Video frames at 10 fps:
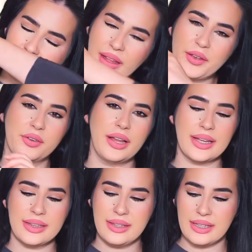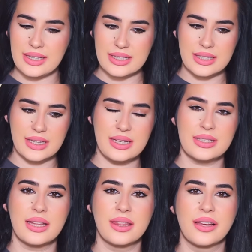I feel like this is
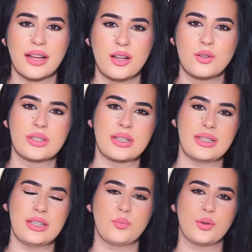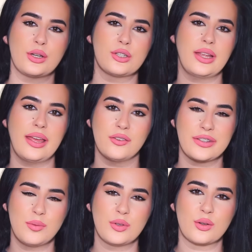the closest inspiration I have
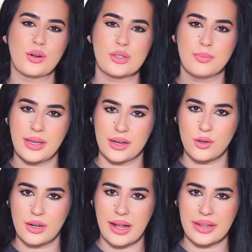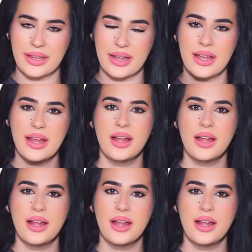came across Bianco Latte